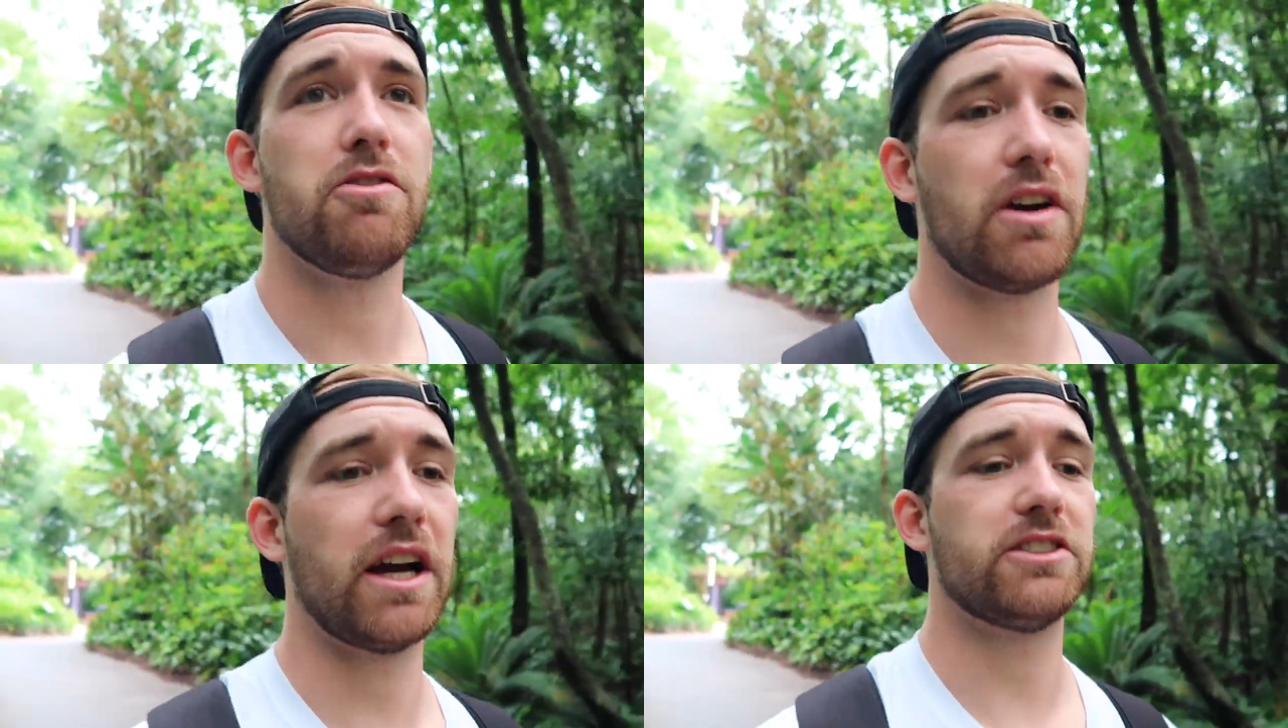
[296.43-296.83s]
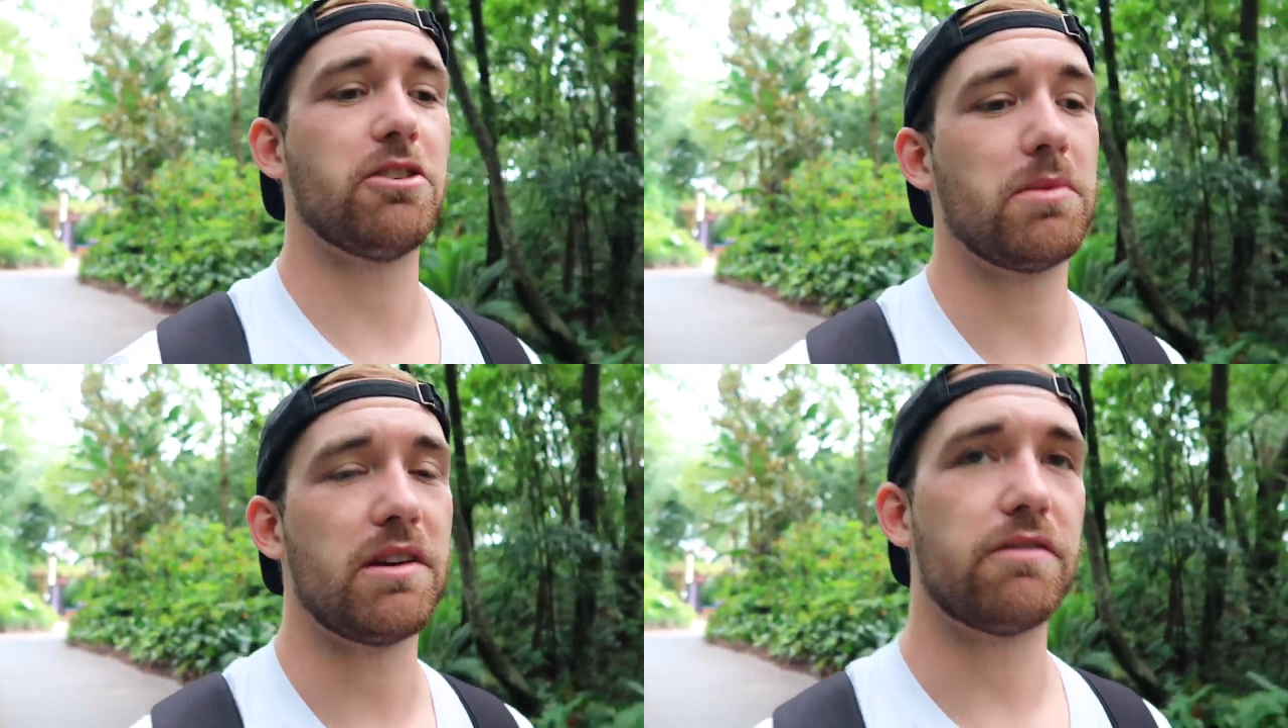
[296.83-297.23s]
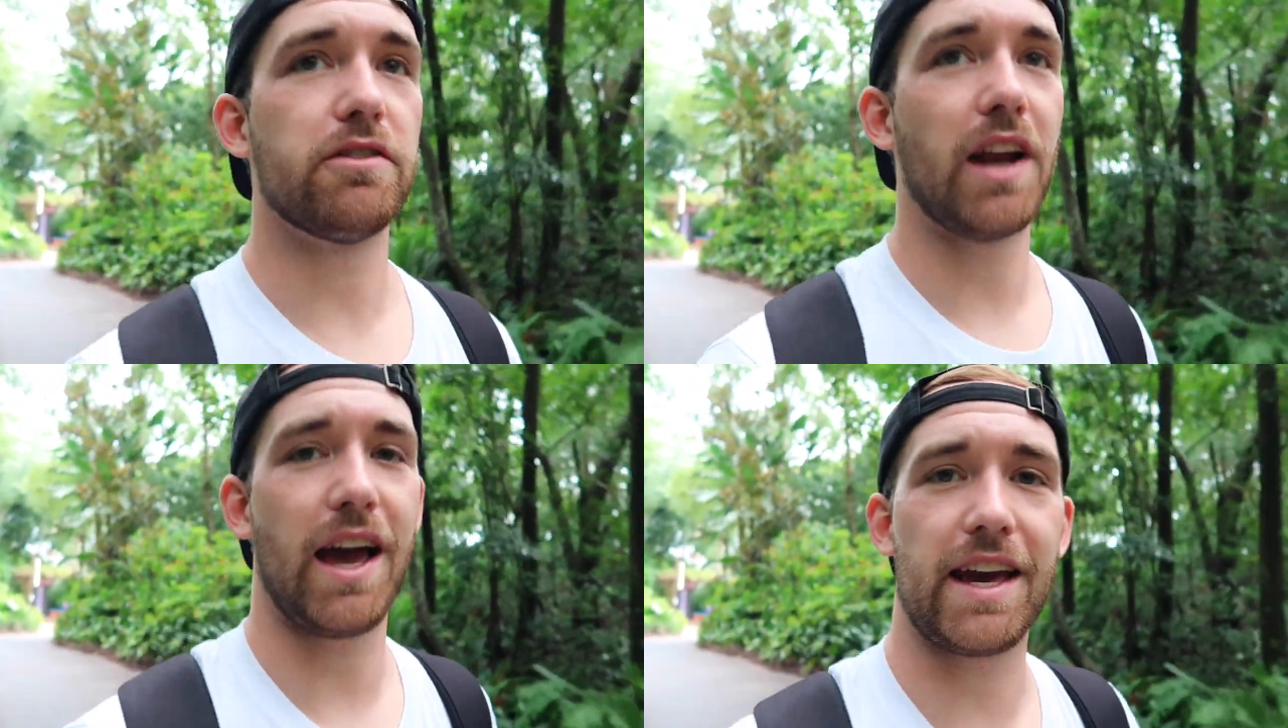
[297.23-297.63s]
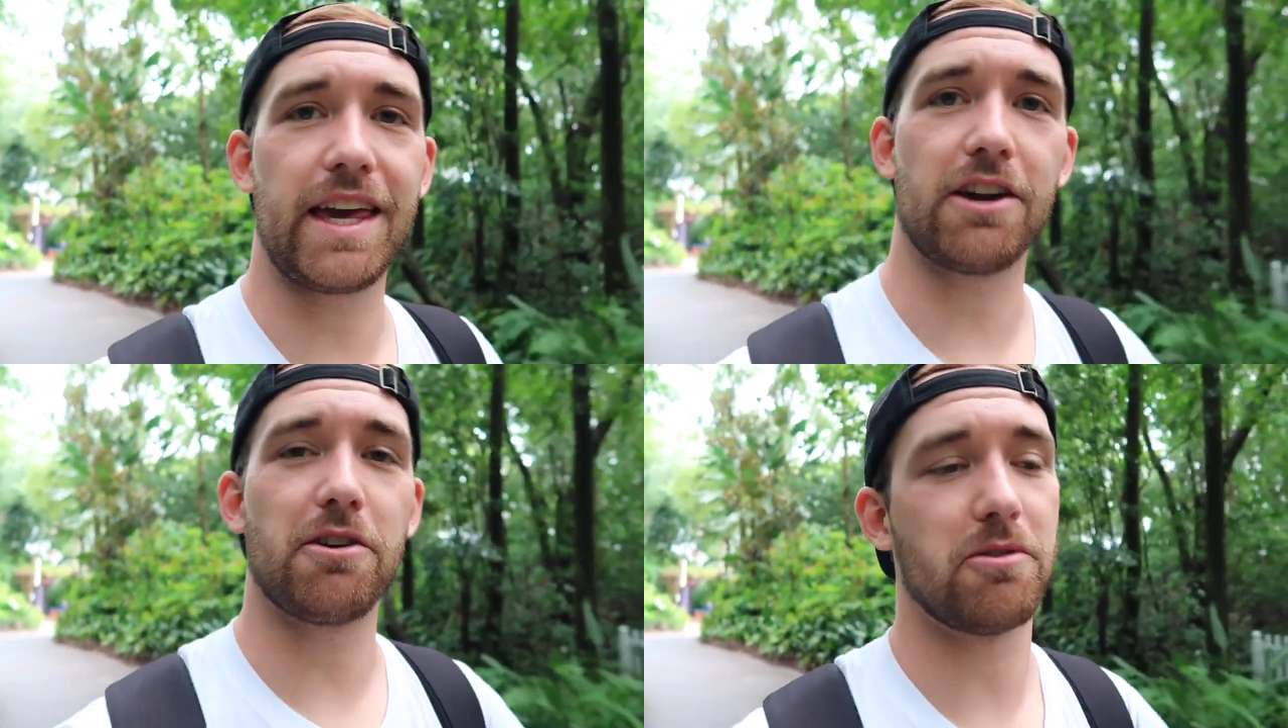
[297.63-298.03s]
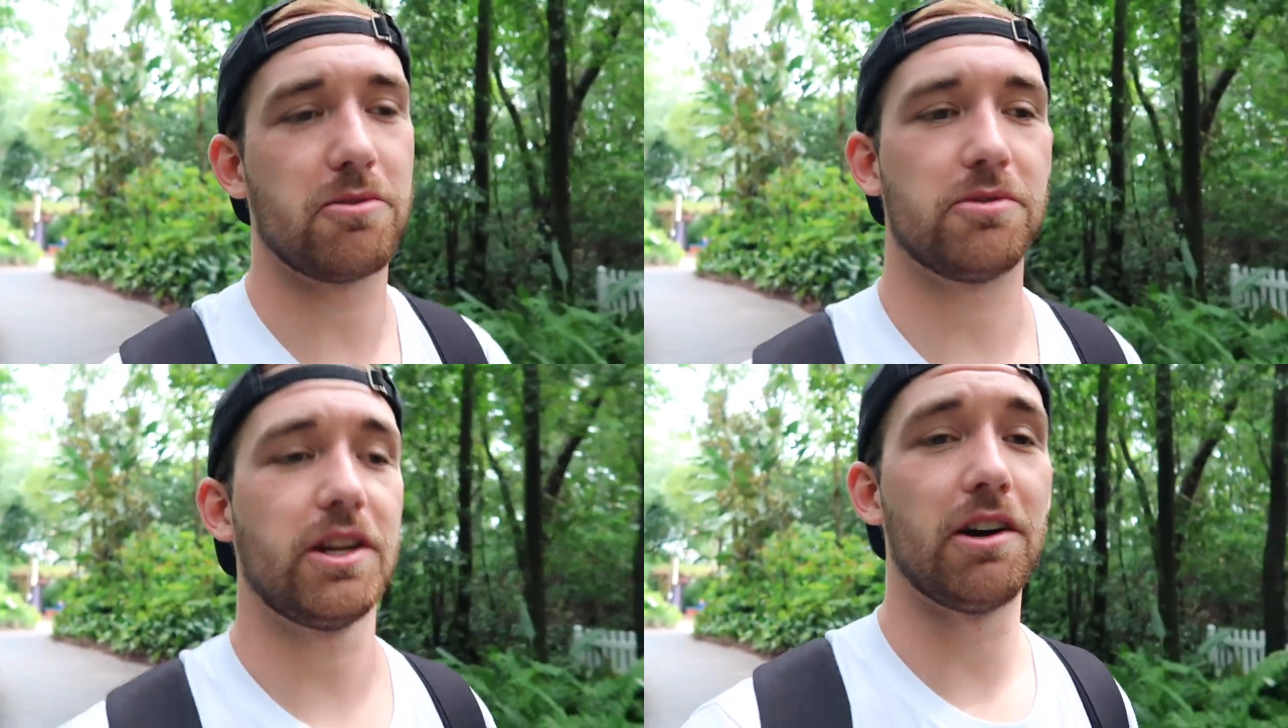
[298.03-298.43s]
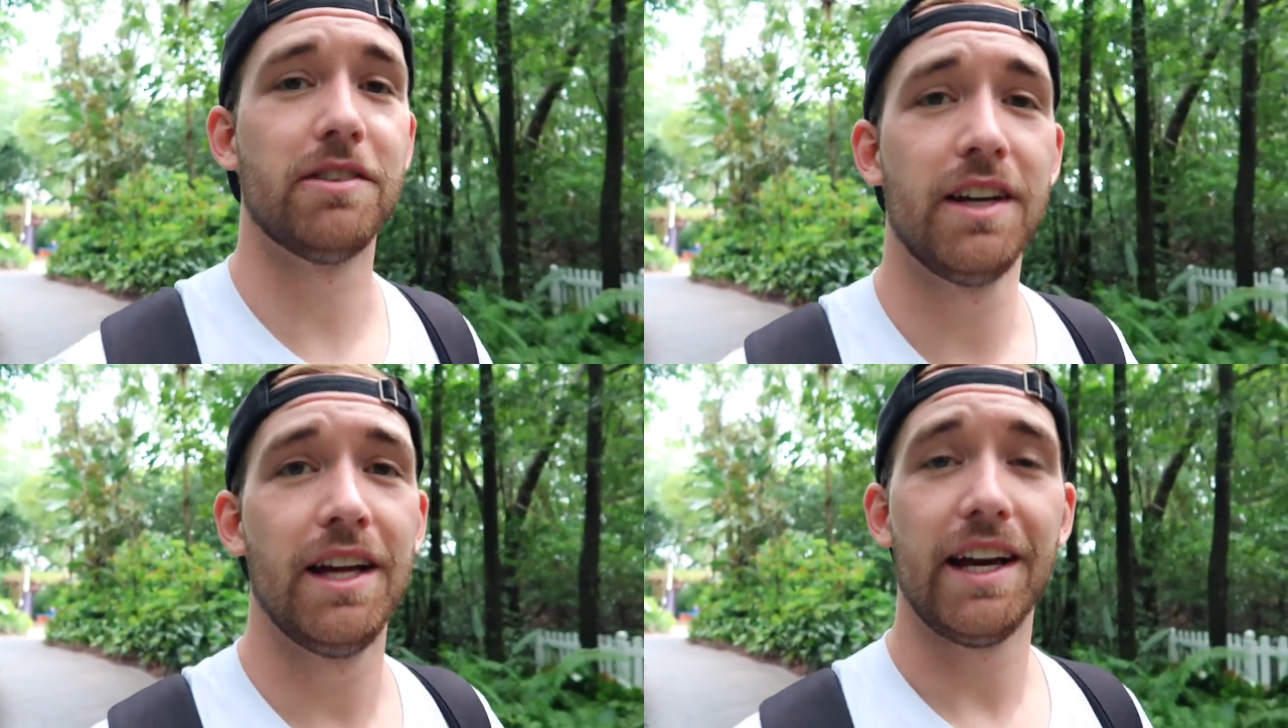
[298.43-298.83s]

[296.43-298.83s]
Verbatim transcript: You guys know me and food. I can't go, you know,